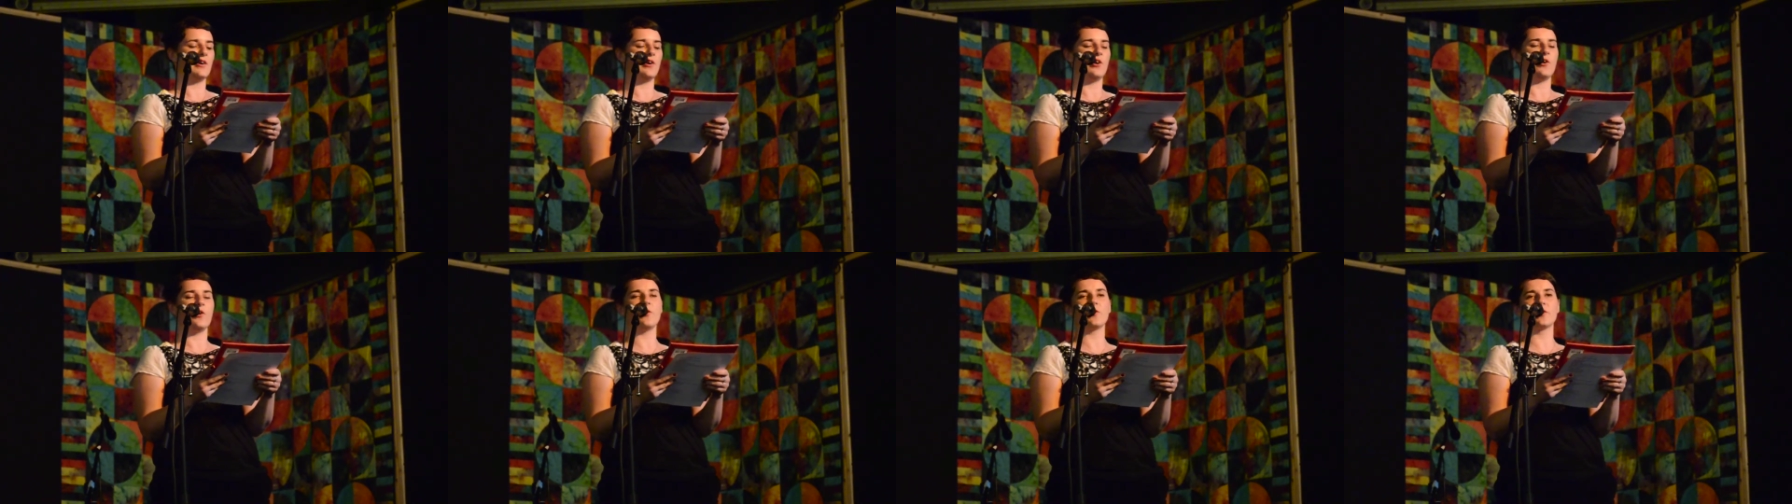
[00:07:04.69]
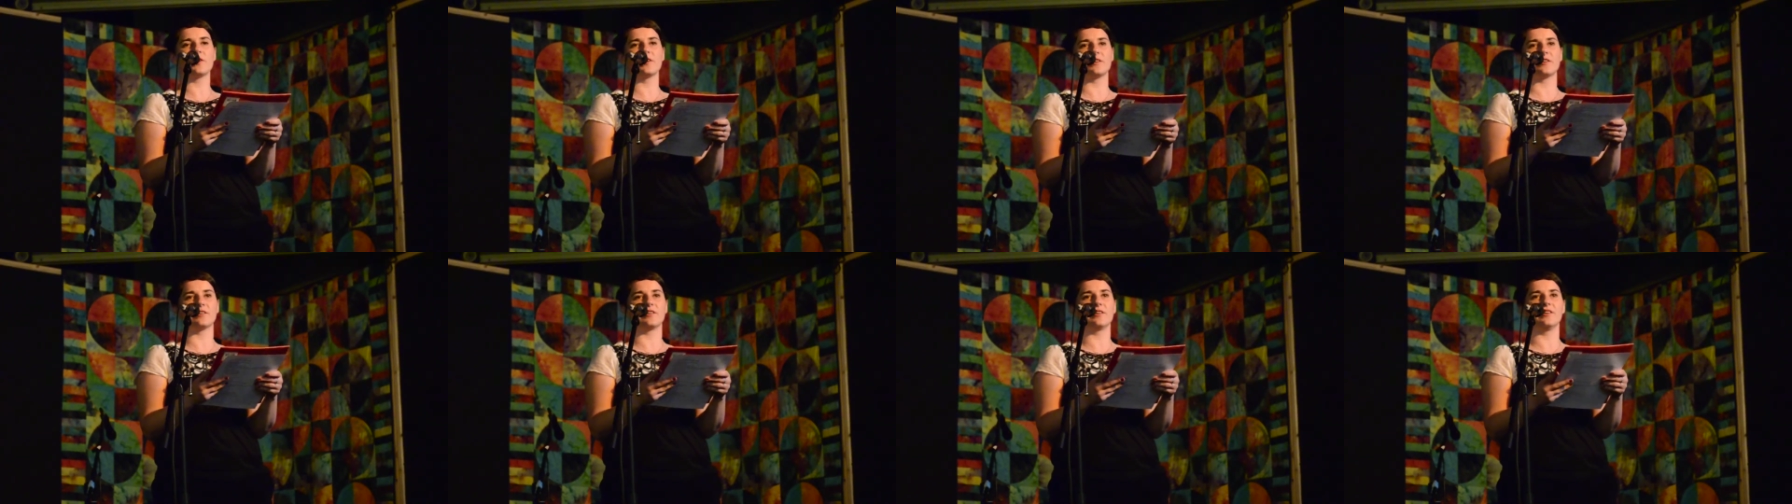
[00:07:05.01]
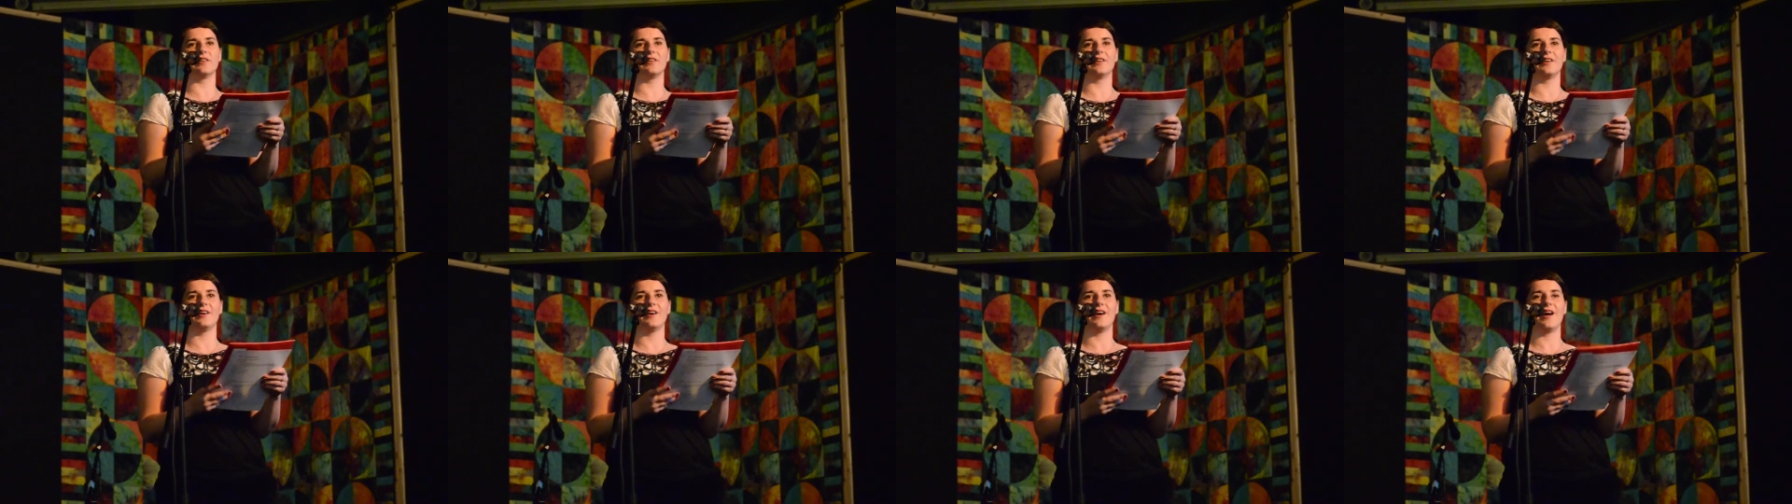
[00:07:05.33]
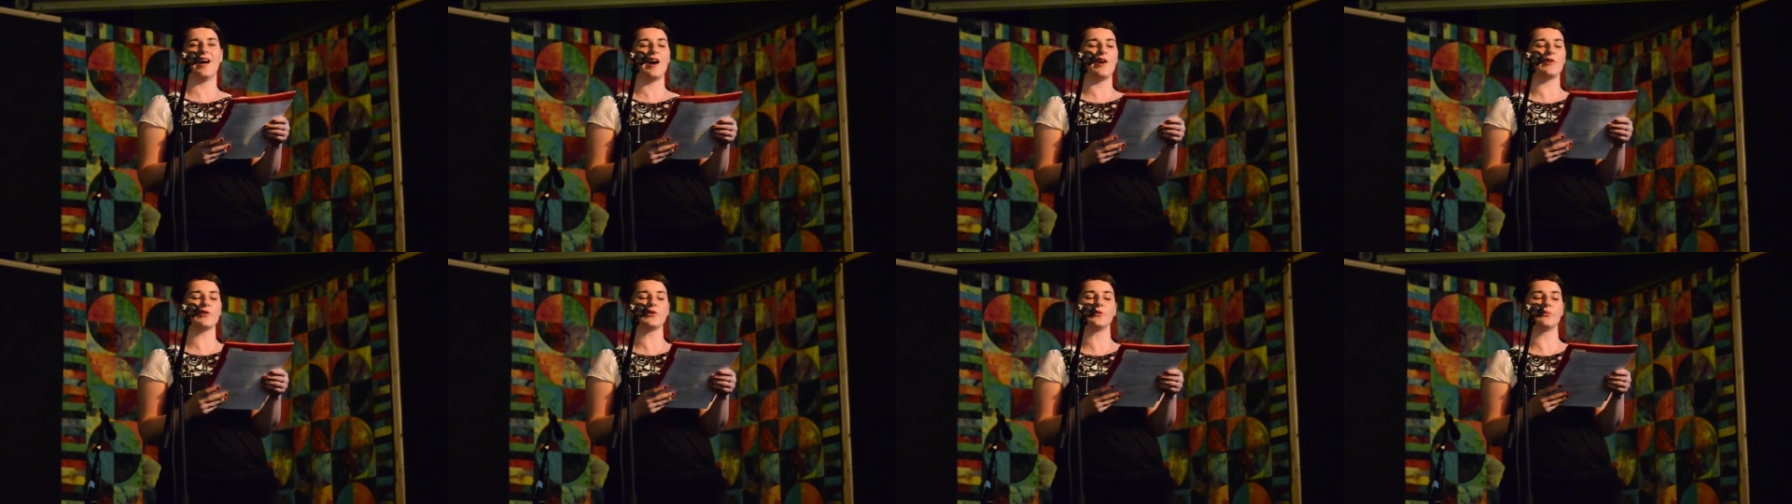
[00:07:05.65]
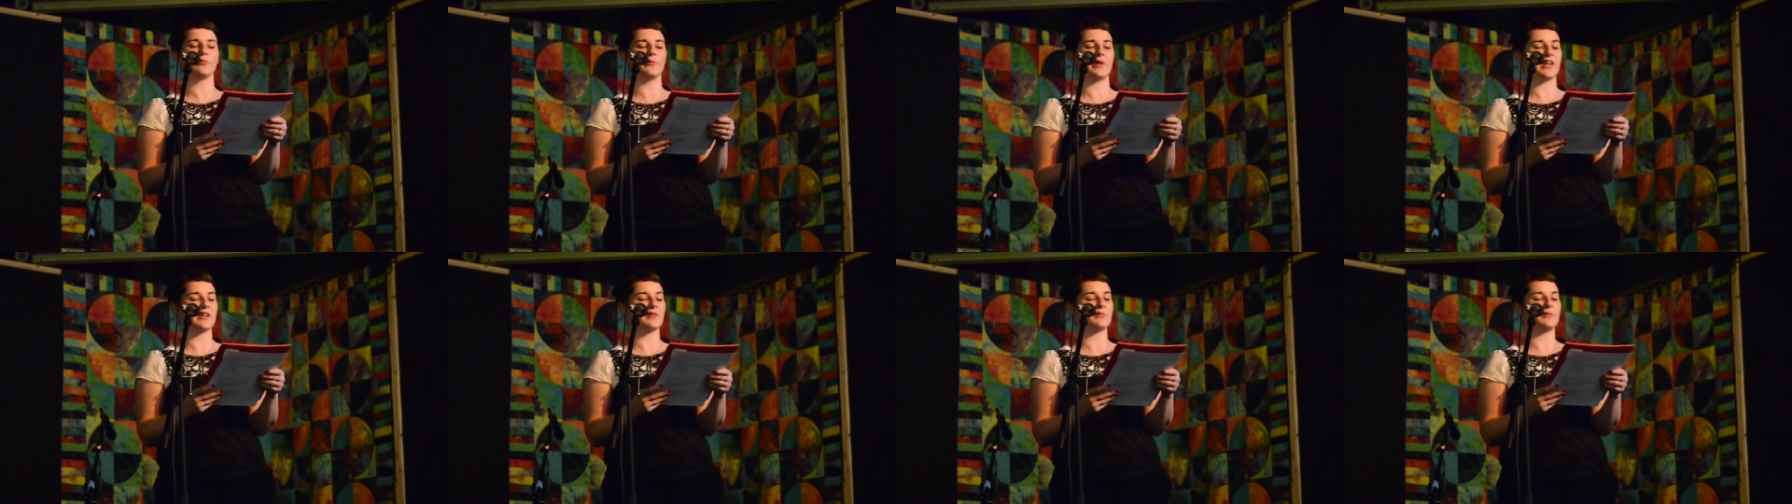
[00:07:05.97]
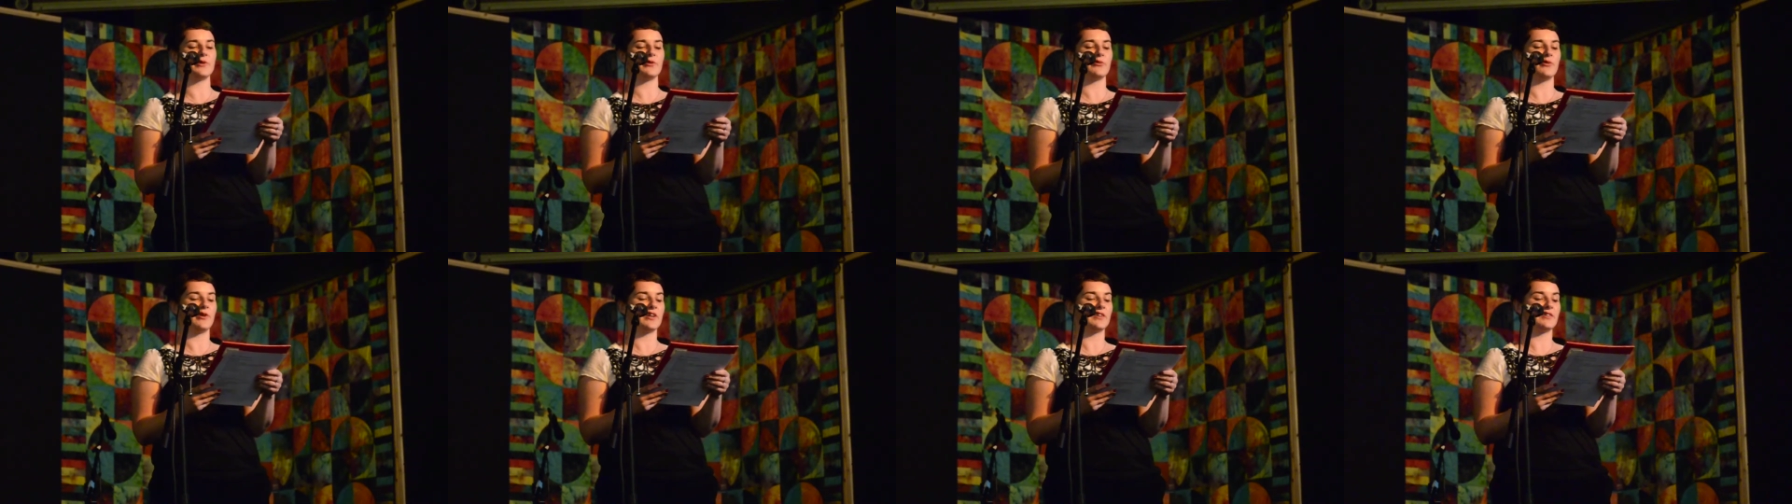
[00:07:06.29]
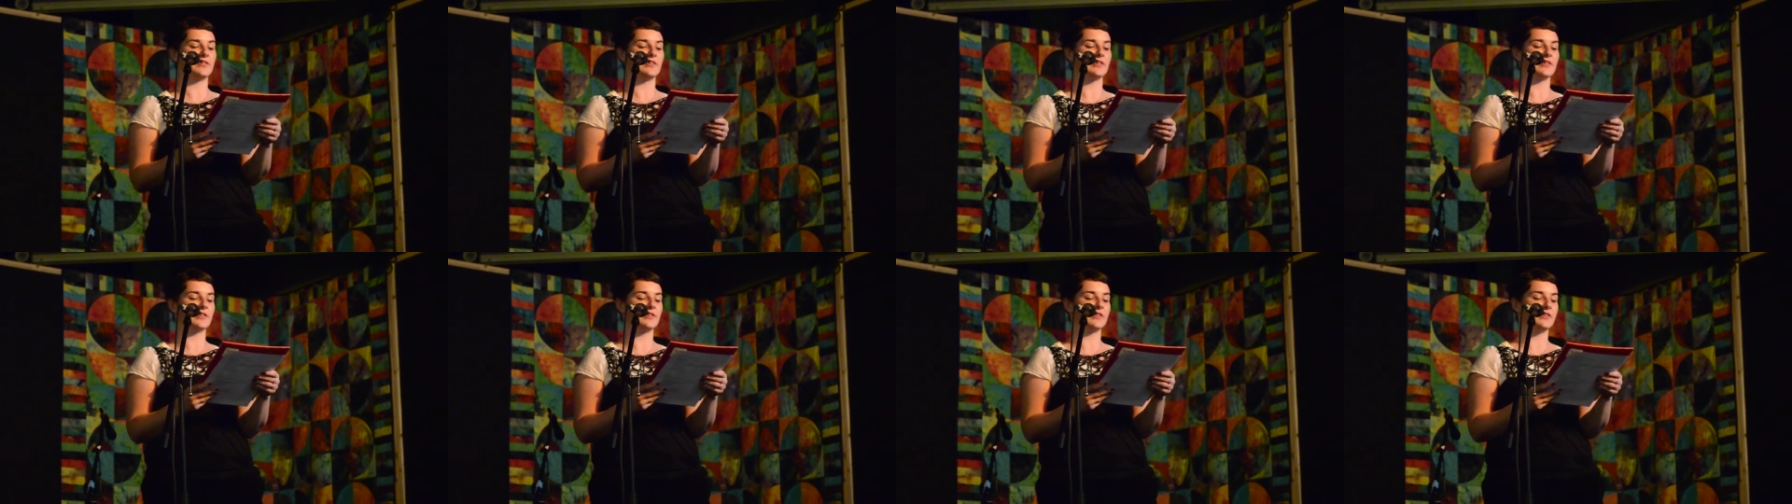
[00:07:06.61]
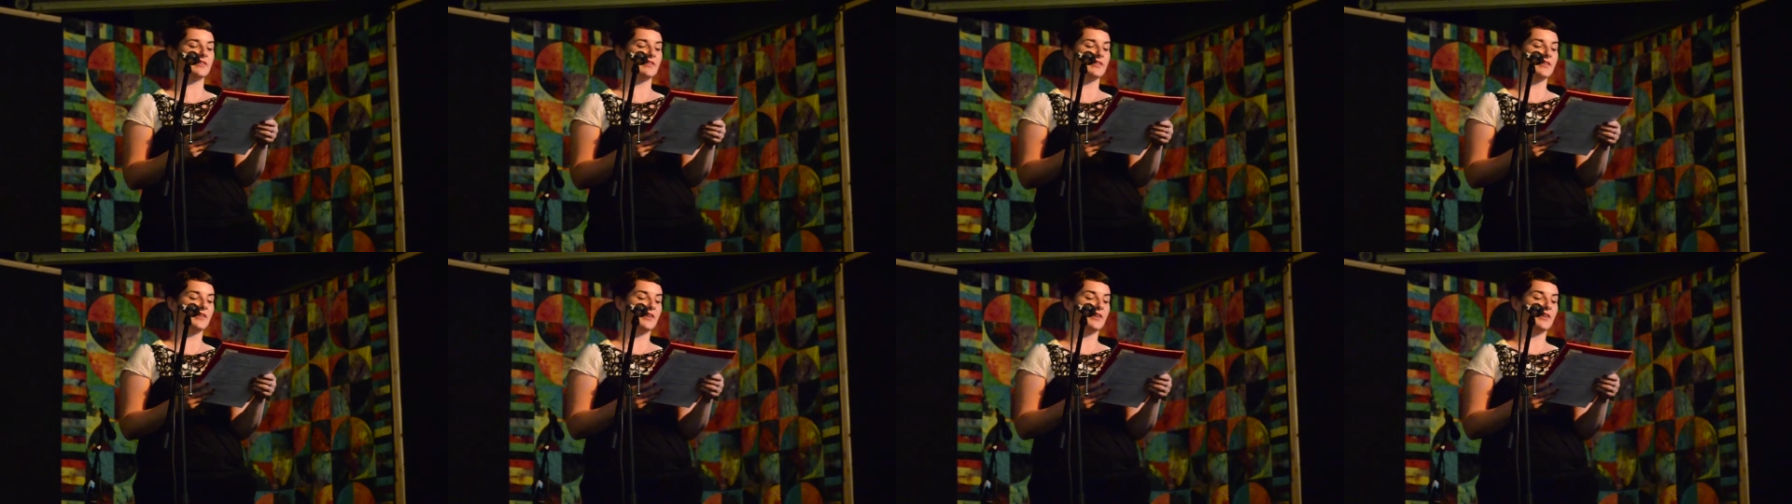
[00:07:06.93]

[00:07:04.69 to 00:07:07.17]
Oh girl, how you make me wonder.